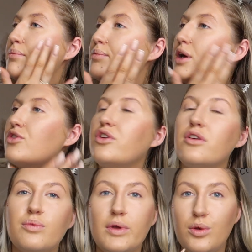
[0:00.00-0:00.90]

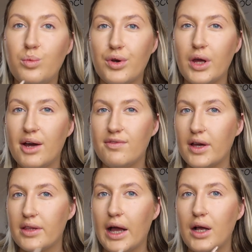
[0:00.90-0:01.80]
Blushes when you want to have
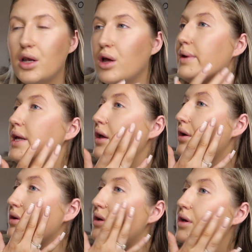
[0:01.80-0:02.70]
like that glowy
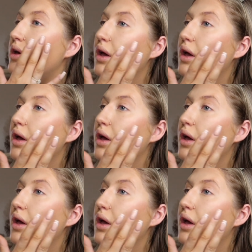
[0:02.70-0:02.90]
look.